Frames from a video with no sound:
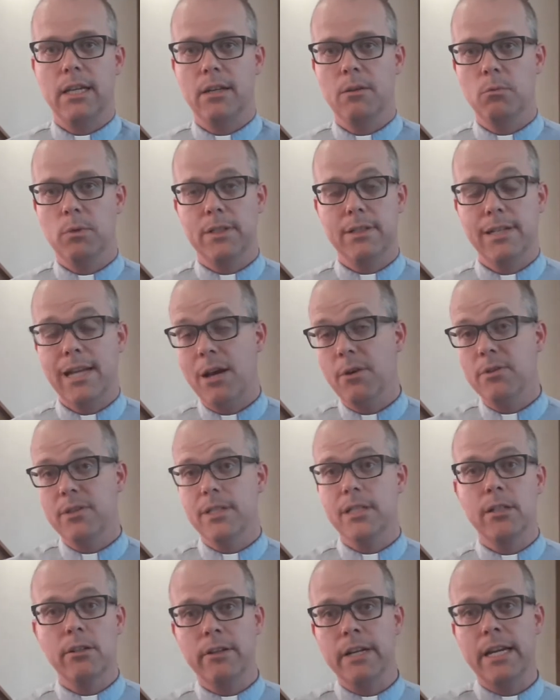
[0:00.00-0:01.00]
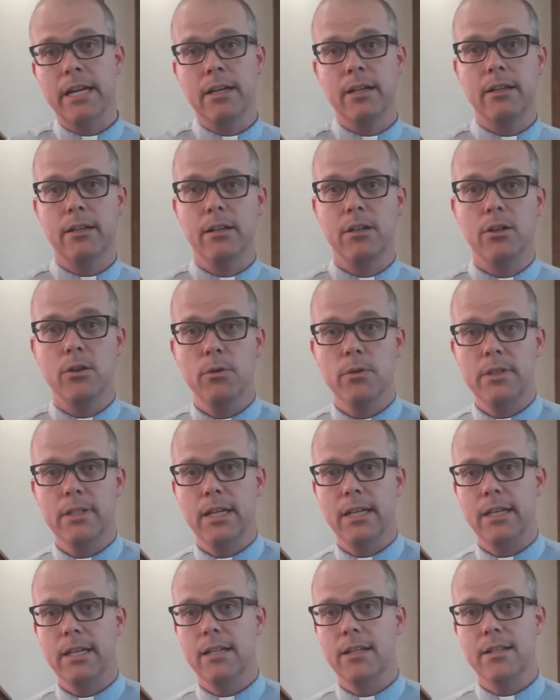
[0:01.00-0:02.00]
in what's now Syria, in a new
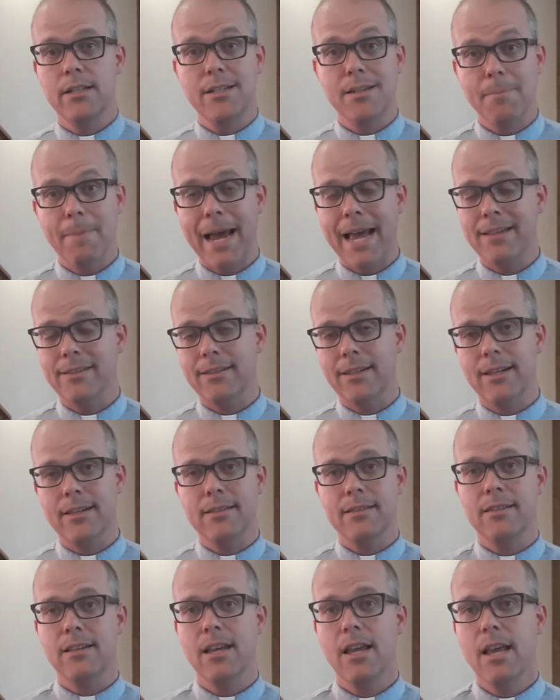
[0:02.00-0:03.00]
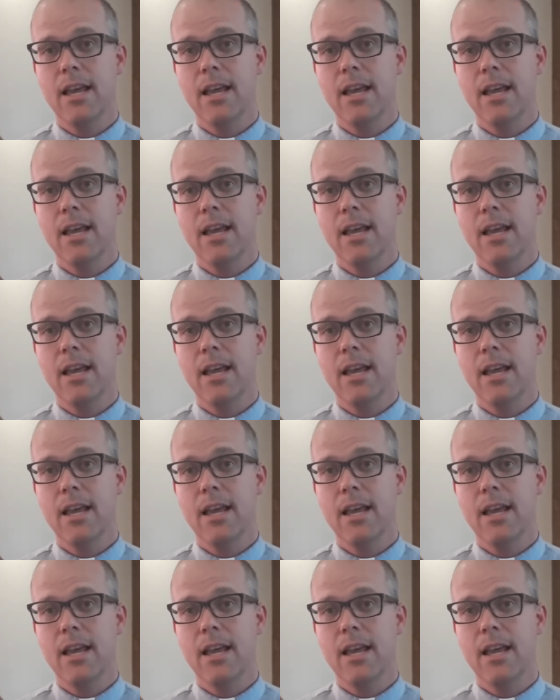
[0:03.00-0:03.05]
city in Damascus,